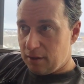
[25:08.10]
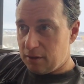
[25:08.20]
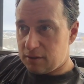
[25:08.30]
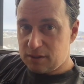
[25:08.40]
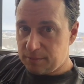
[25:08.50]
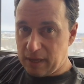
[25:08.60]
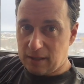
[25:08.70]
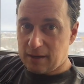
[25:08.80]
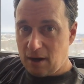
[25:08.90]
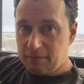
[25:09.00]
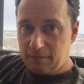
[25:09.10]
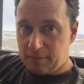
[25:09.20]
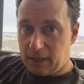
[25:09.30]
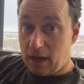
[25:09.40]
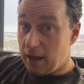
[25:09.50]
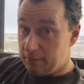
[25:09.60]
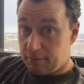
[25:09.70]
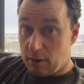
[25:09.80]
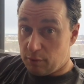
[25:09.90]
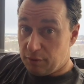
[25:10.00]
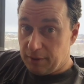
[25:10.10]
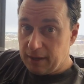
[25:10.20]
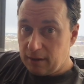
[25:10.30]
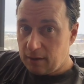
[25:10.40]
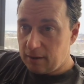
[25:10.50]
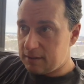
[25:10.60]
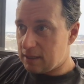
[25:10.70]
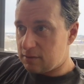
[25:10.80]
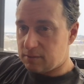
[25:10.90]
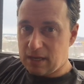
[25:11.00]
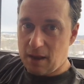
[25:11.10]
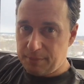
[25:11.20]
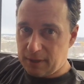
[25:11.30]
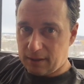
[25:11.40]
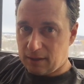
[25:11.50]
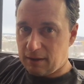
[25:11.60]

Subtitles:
you smell it off of me. I would think, because that's what's happening.